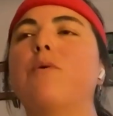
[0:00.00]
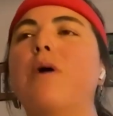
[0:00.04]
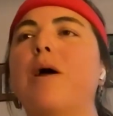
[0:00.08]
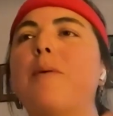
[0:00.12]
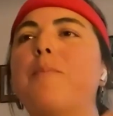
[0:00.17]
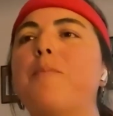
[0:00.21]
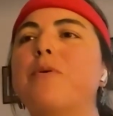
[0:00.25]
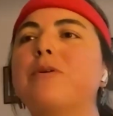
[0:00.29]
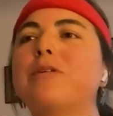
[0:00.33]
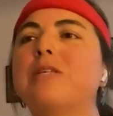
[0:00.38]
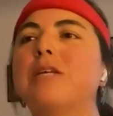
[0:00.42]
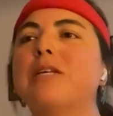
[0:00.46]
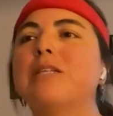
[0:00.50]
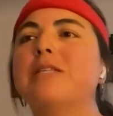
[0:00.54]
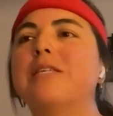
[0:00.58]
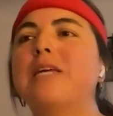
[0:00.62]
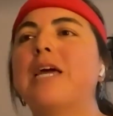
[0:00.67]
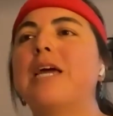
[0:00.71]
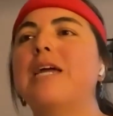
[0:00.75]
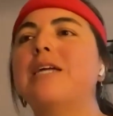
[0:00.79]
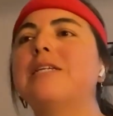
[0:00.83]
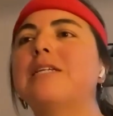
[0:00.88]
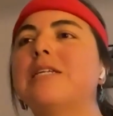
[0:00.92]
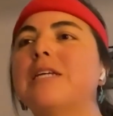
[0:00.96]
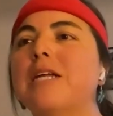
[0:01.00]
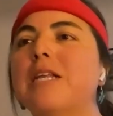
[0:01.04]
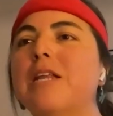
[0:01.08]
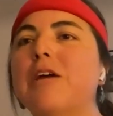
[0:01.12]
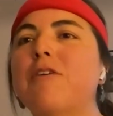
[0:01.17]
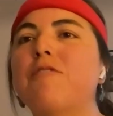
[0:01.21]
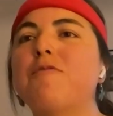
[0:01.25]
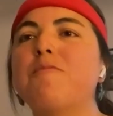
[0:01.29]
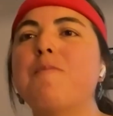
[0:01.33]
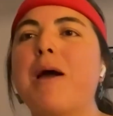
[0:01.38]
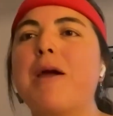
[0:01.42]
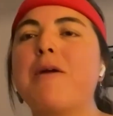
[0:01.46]
the
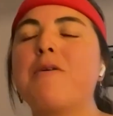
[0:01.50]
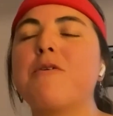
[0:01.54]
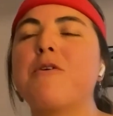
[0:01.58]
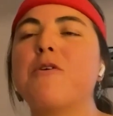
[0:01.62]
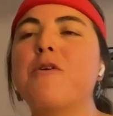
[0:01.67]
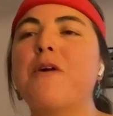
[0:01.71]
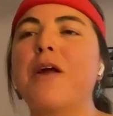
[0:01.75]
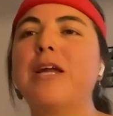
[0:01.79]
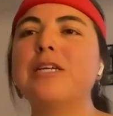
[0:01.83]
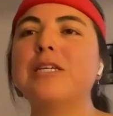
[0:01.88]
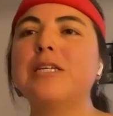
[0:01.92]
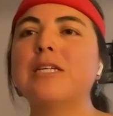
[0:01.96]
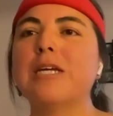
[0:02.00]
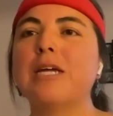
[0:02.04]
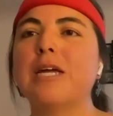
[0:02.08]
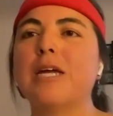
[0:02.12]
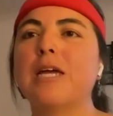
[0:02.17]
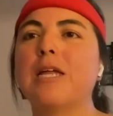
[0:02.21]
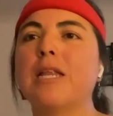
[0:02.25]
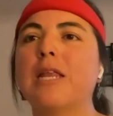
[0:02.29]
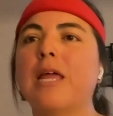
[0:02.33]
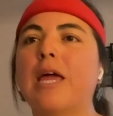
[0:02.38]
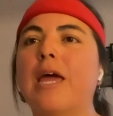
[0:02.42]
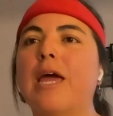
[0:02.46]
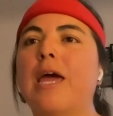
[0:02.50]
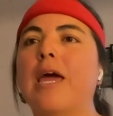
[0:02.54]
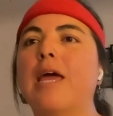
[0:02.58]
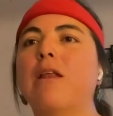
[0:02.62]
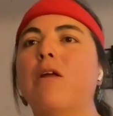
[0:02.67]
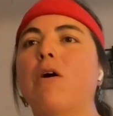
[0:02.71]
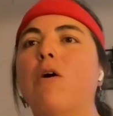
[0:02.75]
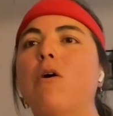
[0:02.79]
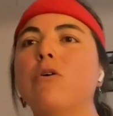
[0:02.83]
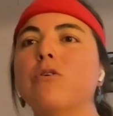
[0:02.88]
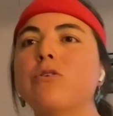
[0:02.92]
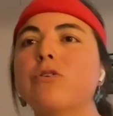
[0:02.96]
representation of migration,
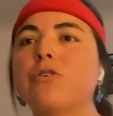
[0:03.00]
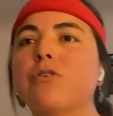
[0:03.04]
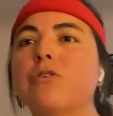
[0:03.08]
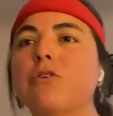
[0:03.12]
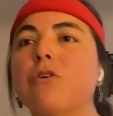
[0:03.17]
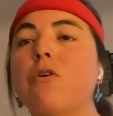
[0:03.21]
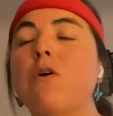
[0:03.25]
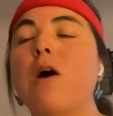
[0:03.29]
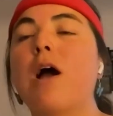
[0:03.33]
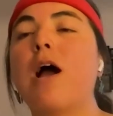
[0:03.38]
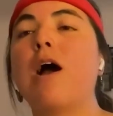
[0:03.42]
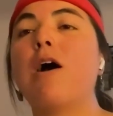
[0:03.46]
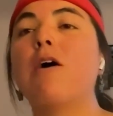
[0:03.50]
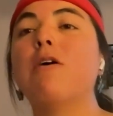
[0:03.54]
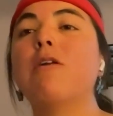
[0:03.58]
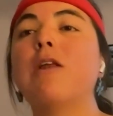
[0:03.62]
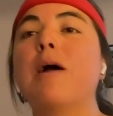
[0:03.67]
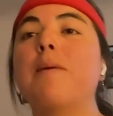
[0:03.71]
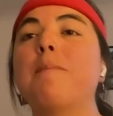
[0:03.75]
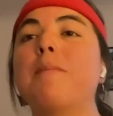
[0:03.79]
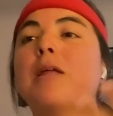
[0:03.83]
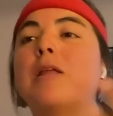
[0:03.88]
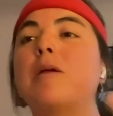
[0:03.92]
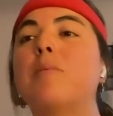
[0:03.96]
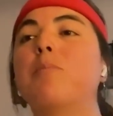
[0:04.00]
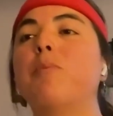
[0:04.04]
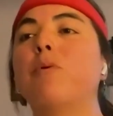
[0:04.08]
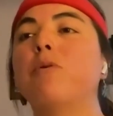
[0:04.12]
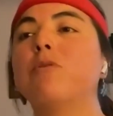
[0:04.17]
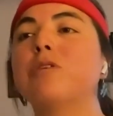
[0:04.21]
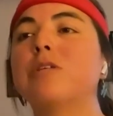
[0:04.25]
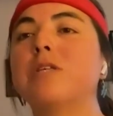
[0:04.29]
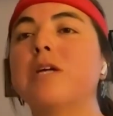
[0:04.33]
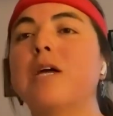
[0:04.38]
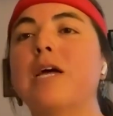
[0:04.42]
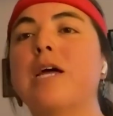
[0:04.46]
and also how La
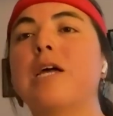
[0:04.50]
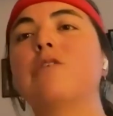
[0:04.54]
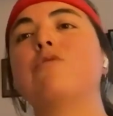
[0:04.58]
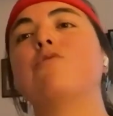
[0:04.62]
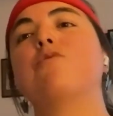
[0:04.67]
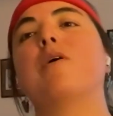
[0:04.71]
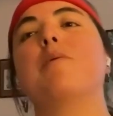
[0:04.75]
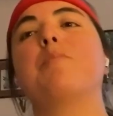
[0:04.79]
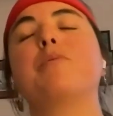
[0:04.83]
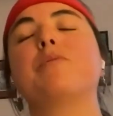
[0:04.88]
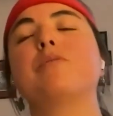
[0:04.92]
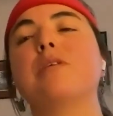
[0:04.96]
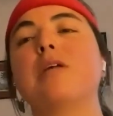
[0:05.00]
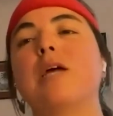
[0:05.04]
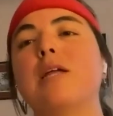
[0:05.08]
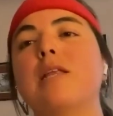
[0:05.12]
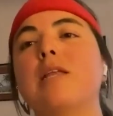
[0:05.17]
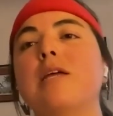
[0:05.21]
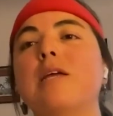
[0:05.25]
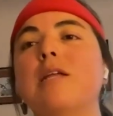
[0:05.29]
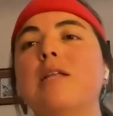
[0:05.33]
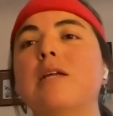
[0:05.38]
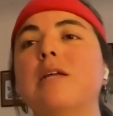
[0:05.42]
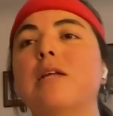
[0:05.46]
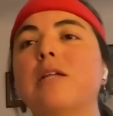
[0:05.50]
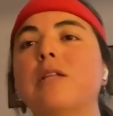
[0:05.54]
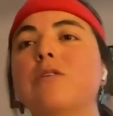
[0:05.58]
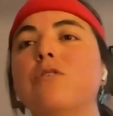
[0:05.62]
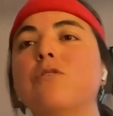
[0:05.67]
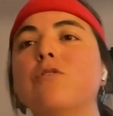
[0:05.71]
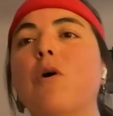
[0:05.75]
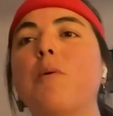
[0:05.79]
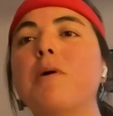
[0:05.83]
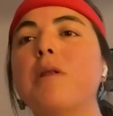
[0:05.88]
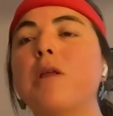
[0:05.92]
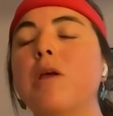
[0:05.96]
Mariposa has represented in
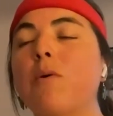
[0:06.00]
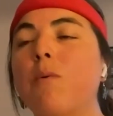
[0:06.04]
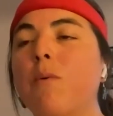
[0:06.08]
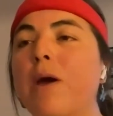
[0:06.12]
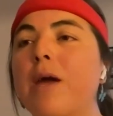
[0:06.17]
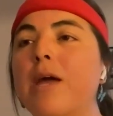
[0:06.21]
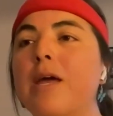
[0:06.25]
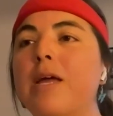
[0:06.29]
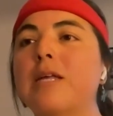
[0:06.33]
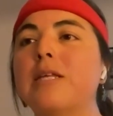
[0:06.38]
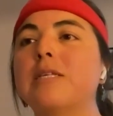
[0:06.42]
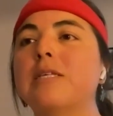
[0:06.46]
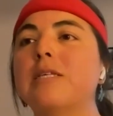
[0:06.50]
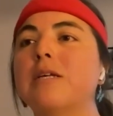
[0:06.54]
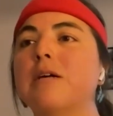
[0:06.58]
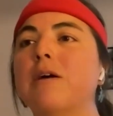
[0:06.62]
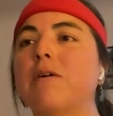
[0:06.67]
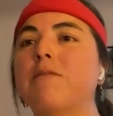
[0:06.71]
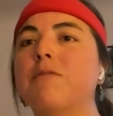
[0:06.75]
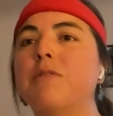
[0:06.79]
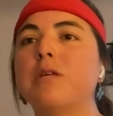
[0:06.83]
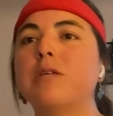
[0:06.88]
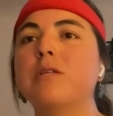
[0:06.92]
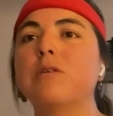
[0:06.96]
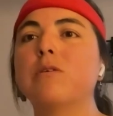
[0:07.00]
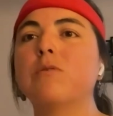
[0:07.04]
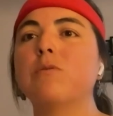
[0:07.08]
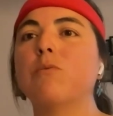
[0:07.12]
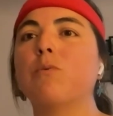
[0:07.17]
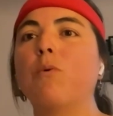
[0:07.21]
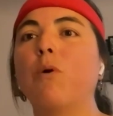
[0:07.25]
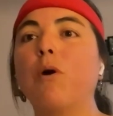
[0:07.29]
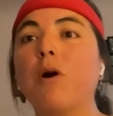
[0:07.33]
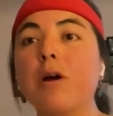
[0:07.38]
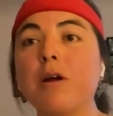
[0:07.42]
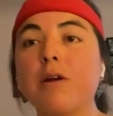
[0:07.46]
so many ways of this
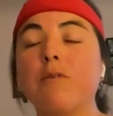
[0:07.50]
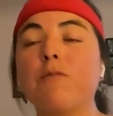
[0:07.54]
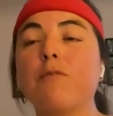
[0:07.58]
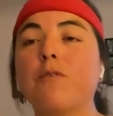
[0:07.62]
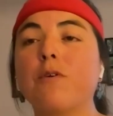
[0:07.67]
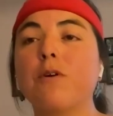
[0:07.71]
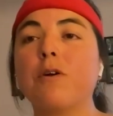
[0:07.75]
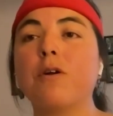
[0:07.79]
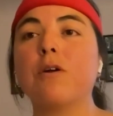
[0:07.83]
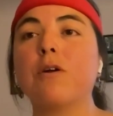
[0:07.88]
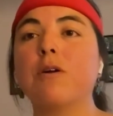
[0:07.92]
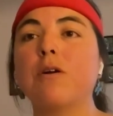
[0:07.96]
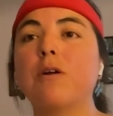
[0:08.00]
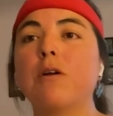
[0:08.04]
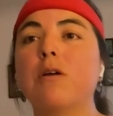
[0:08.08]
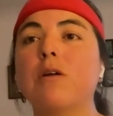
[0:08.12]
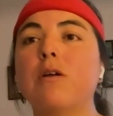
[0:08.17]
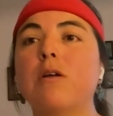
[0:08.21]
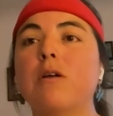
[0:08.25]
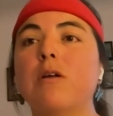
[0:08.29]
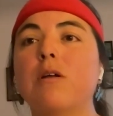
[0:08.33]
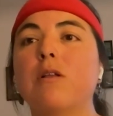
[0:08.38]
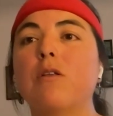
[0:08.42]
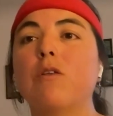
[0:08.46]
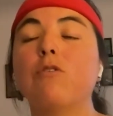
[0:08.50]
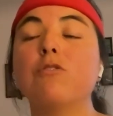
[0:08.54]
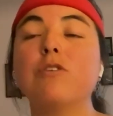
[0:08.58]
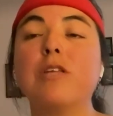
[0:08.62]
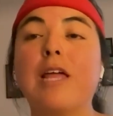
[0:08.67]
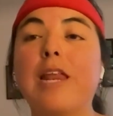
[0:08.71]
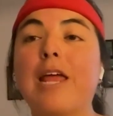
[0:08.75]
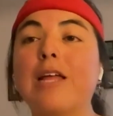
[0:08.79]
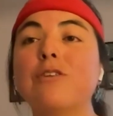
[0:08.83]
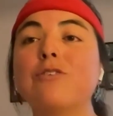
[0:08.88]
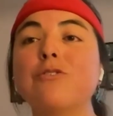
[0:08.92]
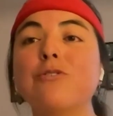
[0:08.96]
work for los
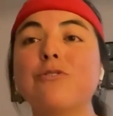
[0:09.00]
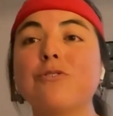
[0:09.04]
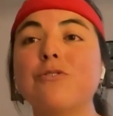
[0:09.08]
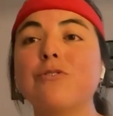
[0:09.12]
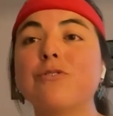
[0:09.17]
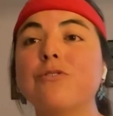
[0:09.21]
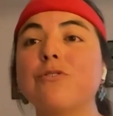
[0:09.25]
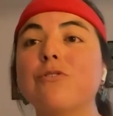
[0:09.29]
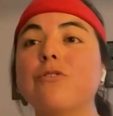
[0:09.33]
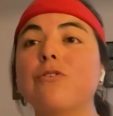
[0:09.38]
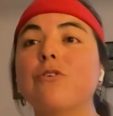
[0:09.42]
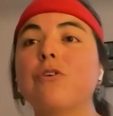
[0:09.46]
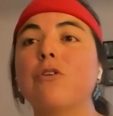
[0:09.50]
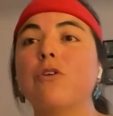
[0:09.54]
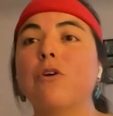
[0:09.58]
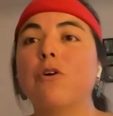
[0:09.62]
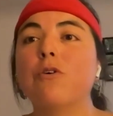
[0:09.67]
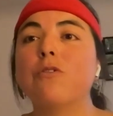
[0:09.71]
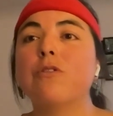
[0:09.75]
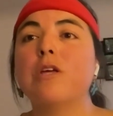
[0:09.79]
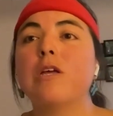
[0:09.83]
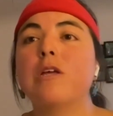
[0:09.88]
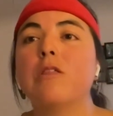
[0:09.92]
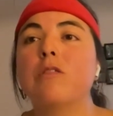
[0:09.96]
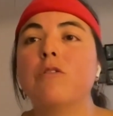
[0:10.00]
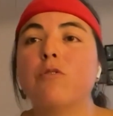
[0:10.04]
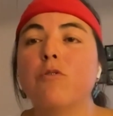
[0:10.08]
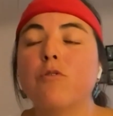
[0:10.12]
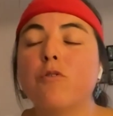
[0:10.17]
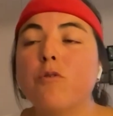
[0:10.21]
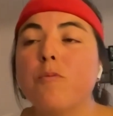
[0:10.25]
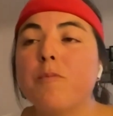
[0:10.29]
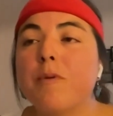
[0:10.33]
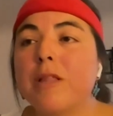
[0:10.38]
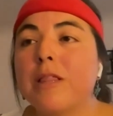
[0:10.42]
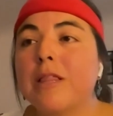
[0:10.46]
derechos, you know, de
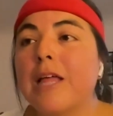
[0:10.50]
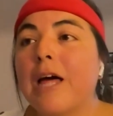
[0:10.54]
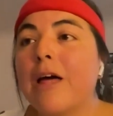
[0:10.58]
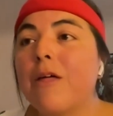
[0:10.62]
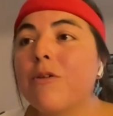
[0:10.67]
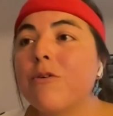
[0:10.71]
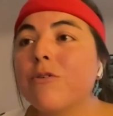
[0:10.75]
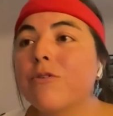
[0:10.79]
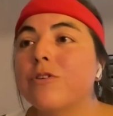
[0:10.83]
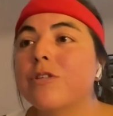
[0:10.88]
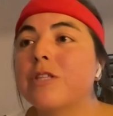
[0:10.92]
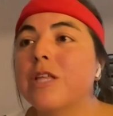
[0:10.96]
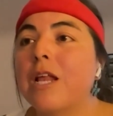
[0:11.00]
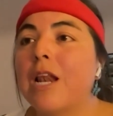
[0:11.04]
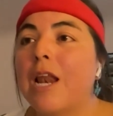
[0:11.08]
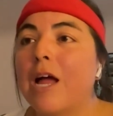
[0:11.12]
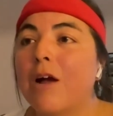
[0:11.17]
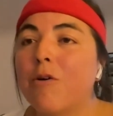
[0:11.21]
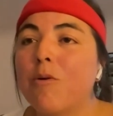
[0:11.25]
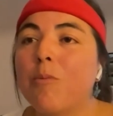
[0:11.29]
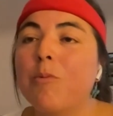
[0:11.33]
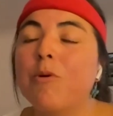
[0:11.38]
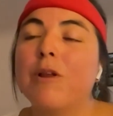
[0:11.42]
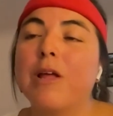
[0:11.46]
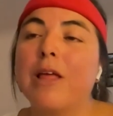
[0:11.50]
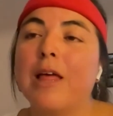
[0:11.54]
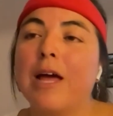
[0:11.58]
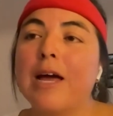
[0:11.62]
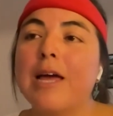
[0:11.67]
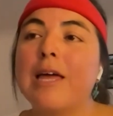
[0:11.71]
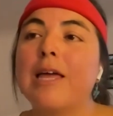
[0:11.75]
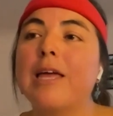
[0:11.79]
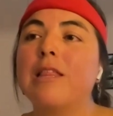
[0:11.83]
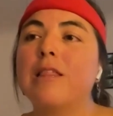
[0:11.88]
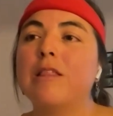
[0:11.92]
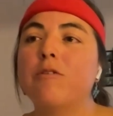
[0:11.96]
indocumentados, de la
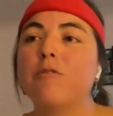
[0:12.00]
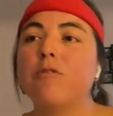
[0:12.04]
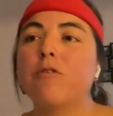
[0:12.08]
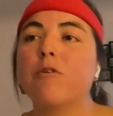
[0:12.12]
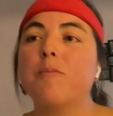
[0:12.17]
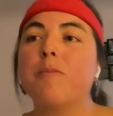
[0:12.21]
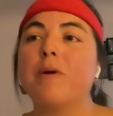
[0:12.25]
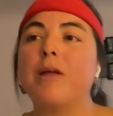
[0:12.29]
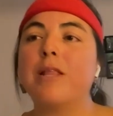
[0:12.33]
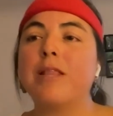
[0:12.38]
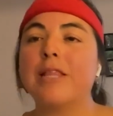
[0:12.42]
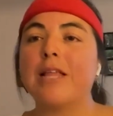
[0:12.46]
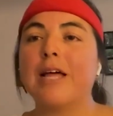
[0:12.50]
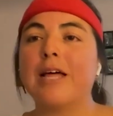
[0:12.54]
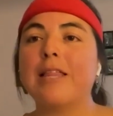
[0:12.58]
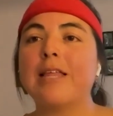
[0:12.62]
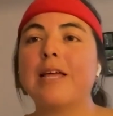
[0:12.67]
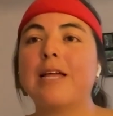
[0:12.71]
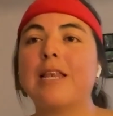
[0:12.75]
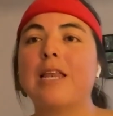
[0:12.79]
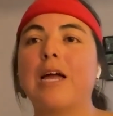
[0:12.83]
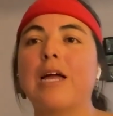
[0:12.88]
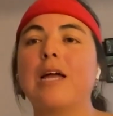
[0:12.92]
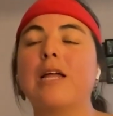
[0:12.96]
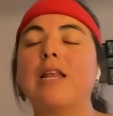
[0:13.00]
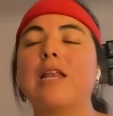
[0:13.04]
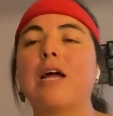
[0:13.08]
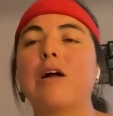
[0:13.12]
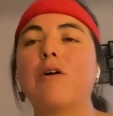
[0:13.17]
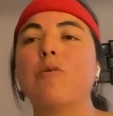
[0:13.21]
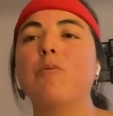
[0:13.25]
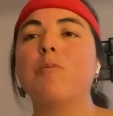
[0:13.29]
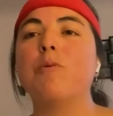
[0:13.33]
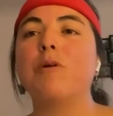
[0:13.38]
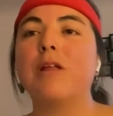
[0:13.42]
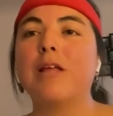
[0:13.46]
comunidad indocumentada, la
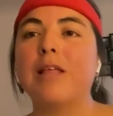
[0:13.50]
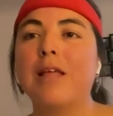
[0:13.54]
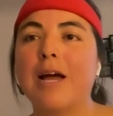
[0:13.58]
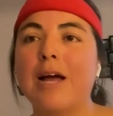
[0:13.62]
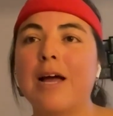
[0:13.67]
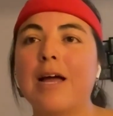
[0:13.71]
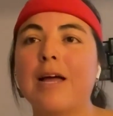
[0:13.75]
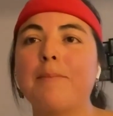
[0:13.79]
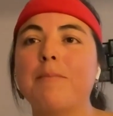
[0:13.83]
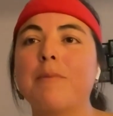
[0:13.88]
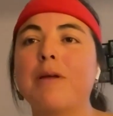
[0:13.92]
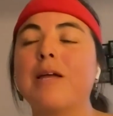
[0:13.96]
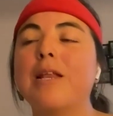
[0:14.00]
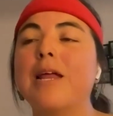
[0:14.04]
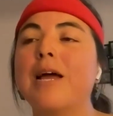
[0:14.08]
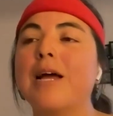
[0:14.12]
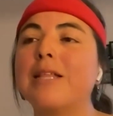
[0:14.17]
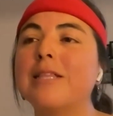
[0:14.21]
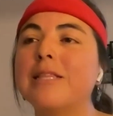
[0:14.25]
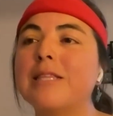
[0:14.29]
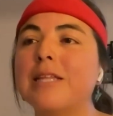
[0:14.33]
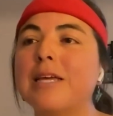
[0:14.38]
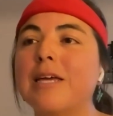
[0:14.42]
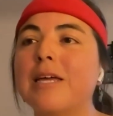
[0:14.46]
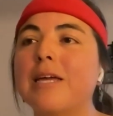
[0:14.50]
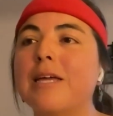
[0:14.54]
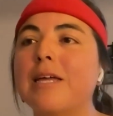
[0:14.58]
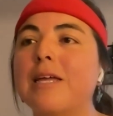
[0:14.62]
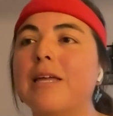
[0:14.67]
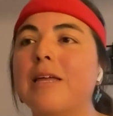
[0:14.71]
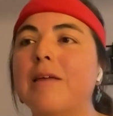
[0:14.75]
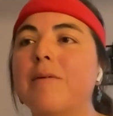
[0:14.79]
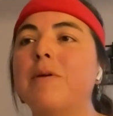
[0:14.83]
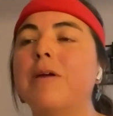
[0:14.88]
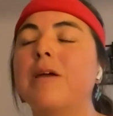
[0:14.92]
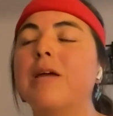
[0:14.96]
comunidad
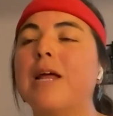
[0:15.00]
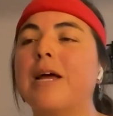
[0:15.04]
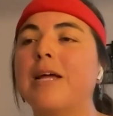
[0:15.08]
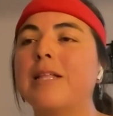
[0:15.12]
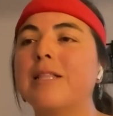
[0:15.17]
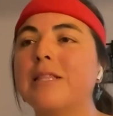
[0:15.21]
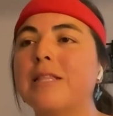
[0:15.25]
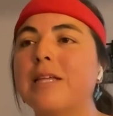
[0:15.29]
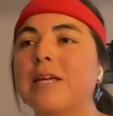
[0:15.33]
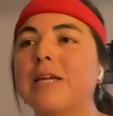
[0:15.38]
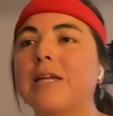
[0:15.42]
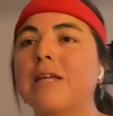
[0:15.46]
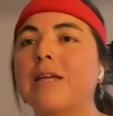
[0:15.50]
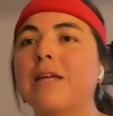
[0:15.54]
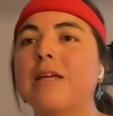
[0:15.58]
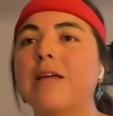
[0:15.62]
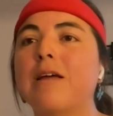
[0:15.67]
inmigrante.